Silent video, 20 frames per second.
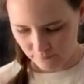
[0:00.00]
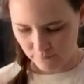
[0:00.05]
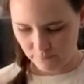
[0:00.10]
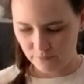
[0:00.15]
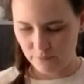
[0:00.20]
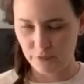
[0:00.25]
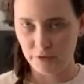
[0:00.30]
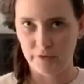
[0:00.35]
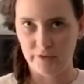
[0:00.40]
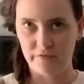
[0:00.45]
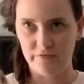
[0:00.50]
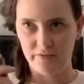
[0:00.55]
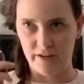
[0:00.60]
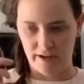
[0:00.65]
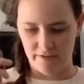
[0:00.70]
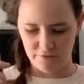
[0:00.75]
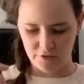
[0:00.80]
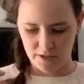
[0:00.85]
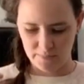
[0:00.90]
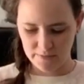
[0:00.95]
Doing
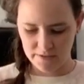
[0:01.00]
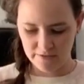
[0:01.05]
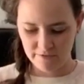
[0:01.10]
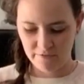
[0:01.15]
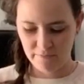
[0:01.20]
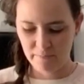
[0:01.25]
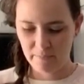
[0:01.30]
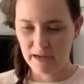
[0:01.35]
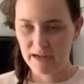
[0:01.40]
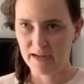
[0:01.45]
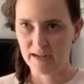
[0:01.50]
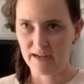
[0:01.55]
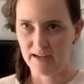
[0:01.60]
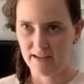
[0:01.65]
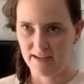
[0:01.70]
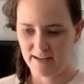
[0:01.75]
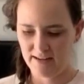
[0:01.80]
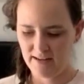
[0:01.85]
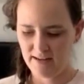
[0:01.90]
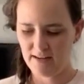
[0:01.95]
5 drops of
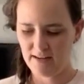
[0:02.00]
pine.